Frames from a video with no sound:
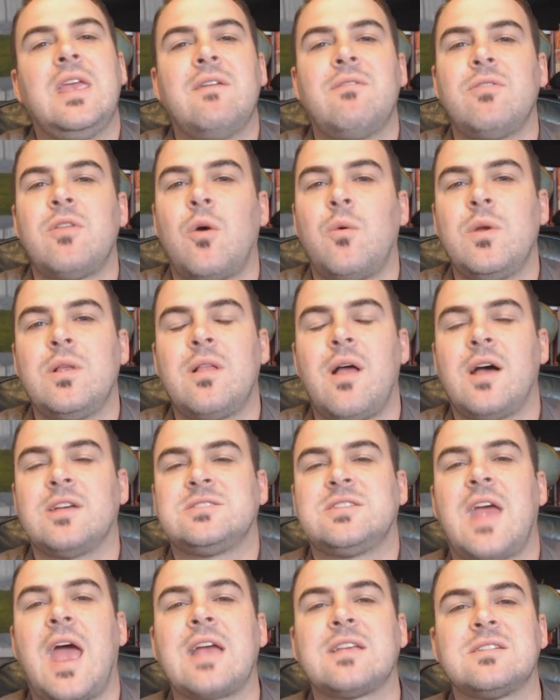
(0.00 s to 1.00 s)
Even though we
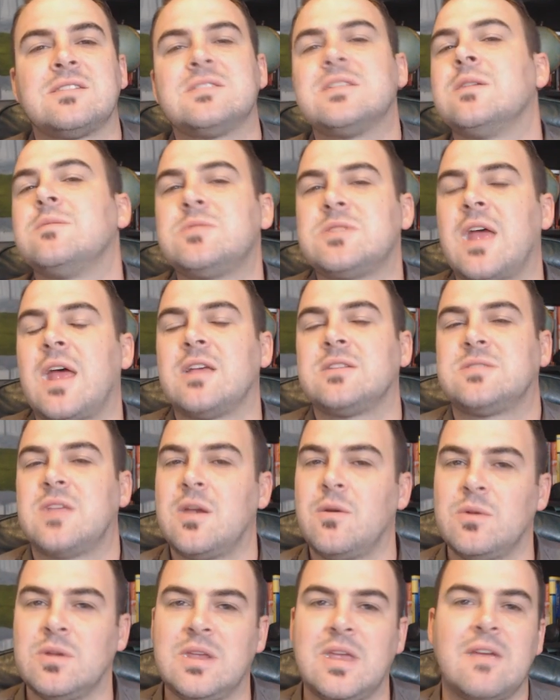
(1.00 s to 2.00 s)
lost tax exempt status,
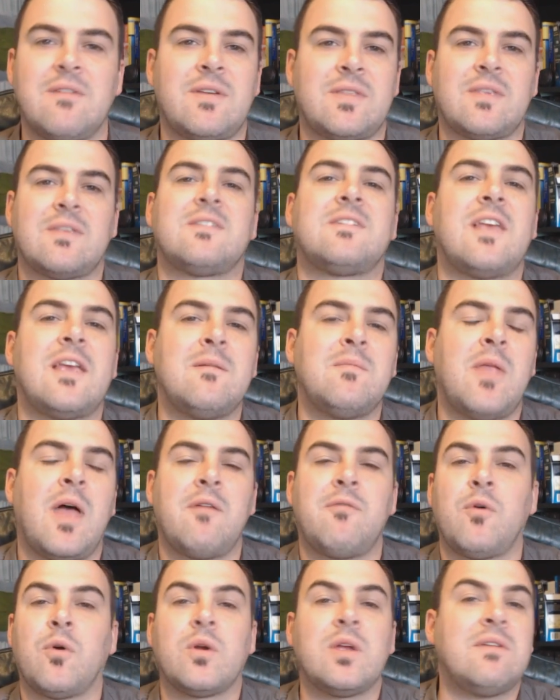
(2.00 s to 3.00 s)
they would give at the same
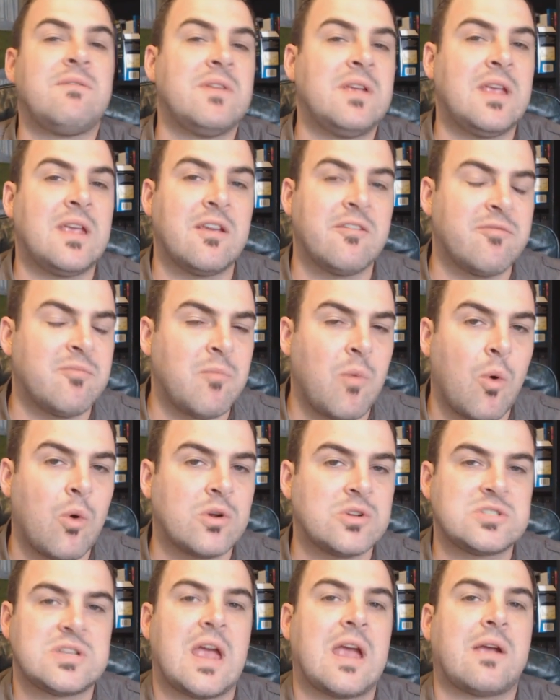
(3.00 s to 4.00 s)
level or even give
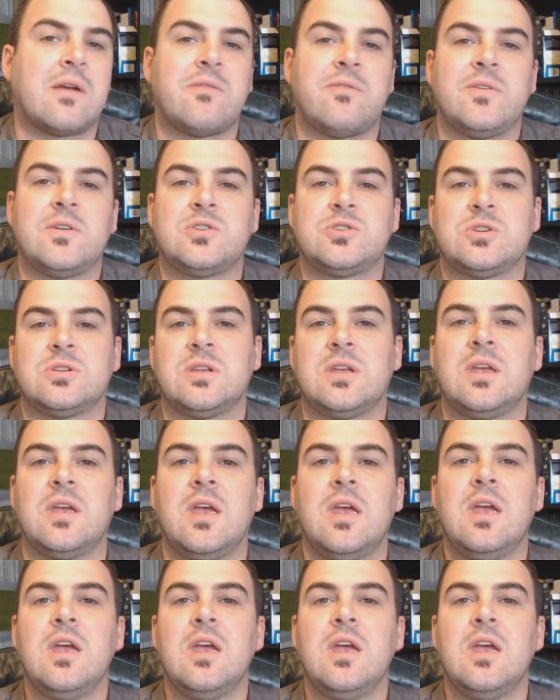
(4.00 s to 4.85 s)
more sacrificially.